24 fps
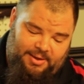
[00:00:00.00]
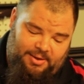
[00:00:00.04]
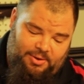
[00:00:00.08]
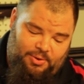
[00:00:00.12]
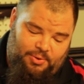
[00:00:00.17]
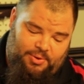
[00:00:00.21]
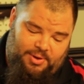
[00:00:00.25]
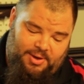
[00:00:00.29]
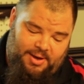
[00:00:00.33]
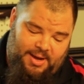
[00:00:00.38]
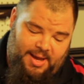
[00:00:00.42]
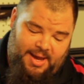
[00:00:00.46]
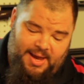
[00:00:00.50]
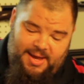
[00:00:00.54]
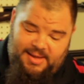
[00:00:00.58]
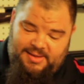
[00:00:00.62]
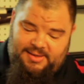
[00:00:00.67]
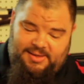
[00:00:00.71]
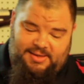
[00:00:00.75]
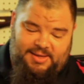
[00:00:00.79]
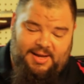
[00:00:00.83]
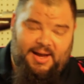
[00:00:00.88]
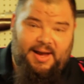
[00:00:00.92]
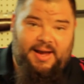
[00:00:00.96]
you can head
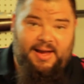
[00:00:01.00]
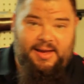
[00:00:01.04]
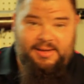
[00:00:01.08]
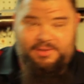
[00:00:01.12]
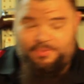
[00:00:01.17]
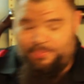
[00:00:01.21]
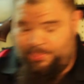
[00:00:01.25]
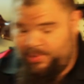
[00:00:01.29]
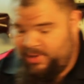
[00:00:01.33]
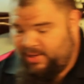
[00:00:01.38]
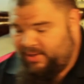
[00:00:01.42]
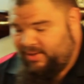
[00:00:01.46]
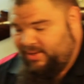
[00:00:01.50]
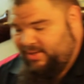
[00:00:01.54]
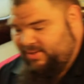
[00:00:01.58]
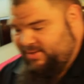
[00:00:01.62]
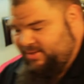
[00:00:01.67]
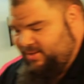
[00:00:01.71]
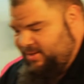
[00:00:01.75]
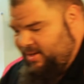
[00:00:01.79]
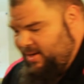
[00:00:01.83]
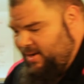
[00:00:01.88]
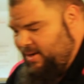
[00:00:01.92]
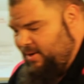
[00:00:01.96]
size
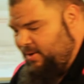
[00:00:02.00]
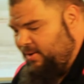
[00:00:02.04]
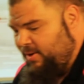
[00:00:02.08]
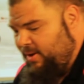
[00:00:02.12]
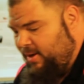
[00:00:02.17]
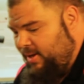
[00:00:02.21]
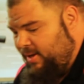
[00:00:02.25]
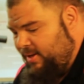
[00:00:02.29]
pellets now.